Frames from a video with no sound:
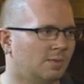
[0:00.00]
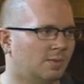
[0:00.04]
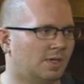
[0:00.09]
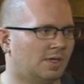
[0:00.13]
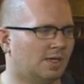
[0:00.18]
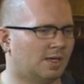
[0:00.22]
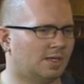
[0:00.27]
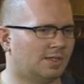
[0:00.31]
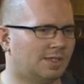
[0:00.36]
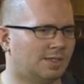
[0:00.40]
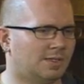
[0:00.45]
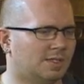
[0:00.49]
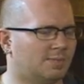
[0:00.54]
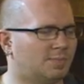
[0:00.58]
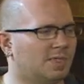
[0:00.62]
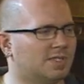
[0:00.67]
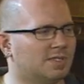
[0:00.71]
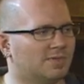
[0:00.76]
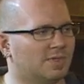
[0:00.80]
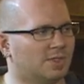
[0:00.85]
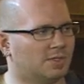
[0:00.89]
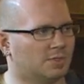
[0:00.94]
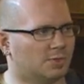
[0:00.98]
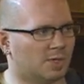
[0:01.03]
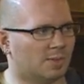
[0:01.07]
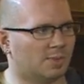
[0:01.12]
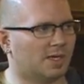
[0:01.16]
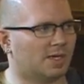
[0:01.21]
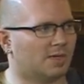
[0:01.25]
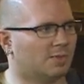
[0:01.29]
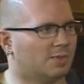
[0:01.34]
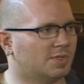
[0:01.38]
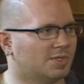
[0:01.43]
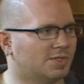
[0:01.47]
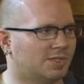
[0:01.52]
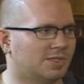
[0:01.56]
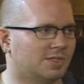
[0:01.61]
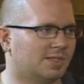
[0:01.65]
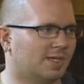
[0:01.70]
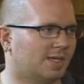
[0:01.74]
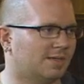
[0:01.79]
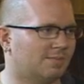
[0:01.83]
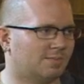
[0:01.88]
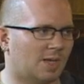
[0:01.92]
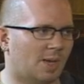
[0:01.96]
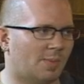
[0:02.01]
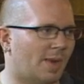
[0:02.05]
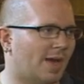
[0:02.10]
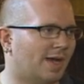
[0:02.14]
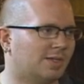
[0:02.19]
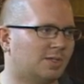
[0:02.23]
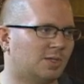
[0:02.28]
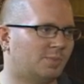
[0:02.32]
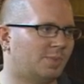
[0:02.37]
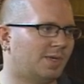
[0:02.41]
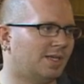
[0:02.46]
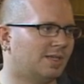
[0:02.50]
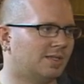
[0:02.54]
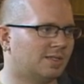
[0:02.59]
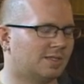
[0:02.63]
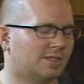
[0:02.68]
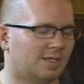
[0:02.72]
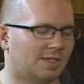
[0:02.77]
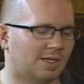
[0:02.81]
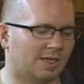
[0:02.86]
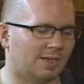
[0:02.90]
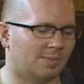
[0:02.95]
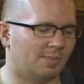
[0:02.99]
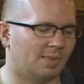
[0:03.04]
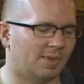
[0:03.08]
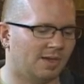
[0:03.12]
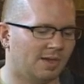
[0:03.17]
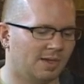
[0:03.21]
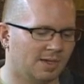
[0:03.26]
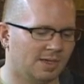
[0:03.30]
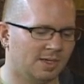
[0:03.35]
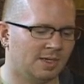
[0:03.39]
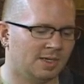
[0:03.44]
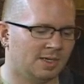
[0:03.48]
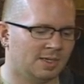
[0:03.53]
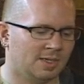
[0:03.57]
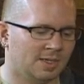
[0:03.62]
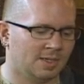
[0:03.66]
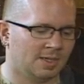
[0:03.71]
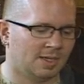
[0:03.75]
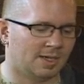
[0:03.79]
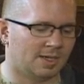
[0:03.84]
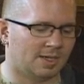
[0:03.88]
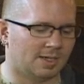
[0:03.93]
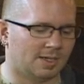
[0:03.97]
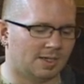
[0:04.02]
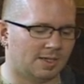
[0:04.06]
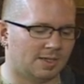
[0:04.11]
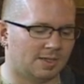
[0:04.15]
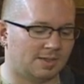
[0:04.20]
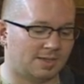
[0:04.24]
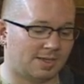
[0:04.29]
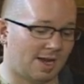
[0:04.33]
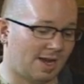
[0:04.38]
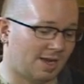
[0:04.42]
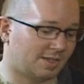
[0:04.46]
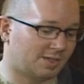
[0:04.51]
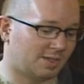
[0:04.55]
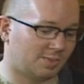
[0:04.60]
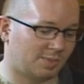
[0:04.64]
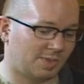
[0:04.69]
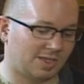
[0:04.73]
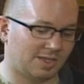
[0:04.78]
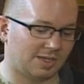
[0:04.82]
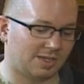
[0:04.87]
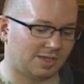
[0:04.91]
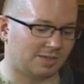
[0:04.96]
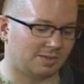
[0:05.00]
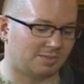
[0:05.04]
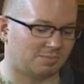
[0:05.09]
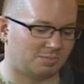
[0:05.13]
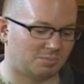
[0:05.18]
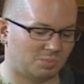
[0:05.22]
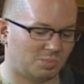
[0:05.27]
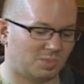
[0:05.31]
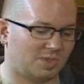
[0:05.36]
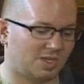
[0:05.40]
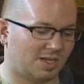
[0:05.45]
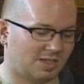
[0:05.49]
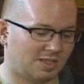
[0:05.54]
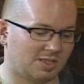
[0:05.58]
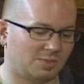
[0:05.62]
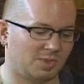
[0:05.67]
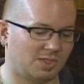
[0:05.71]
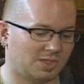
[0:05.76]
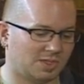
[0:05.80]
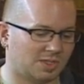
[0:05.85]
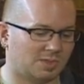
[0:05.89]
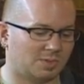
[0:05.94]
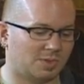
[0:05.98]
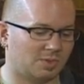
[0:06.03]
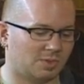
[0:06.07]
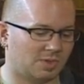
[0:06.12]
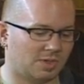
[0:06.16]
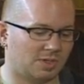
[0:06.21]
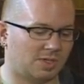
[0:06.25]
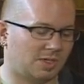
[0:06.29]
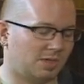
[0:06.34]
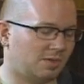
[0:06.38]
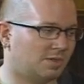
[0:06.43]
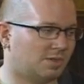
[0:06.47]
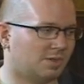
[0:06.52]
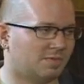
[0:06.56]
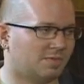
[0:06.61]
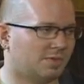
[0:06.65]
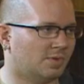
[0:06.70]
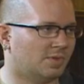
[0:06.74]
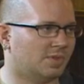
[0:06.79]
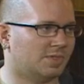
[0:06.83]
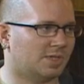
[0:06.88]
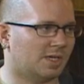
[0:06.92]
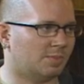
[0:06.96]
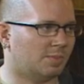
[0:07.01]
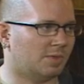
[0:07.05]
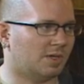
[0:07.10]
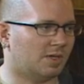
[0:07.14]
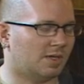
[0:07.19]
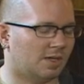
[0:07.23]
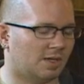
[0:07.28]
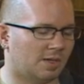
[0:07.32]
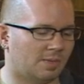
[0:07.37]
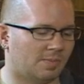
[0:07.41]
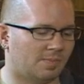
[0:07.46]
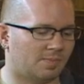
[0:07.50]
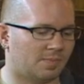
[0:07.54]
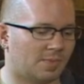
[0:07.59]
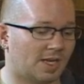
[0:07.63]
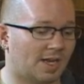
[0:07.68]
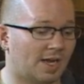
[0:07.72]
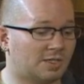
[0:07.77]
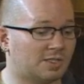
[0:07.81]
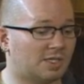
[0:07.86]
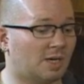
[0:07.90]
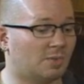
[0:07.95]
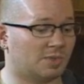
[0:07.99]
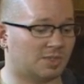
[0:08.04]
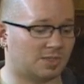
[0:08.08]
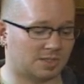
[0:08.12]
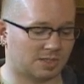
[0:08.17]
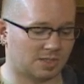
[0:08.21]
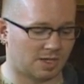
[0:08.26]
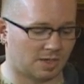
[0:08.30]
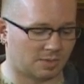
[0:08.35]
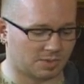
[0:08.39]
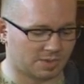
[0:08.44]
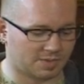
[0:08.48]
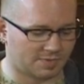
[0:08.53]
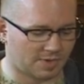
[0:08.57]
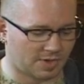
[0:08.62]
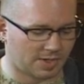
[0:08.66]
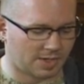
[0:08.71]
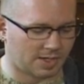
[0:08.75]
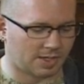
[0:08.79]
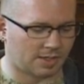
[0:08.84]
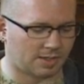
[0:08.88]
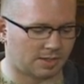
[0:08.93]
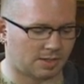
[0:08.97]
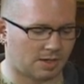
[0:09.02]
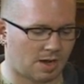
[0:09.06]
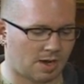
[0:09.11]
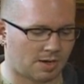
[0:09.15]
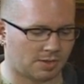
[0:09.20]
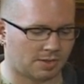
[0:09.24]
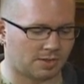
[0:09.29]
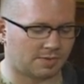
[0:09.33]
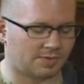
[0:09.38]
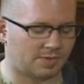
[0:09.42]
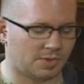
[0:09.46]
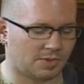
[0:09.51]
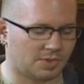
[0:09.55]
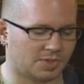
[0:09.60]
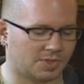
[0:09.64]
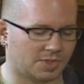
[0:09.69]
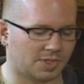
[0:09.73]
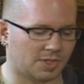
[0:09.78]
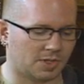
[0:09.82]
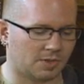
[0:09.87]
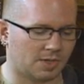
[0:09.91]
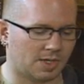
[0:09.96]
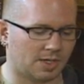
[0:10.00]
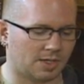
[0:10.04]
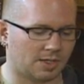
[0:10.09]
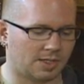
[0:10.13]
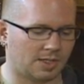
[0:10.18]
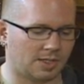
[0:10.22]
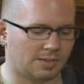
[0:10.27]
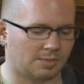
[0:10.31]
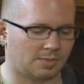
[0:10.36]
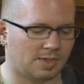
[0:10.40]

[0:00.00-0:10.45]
We did this piece of his drumming, which is just like a masterpiece. And yeah, so I mean, yeah, his music has been a huge influence on me. And actually, I was very honored a few years ago.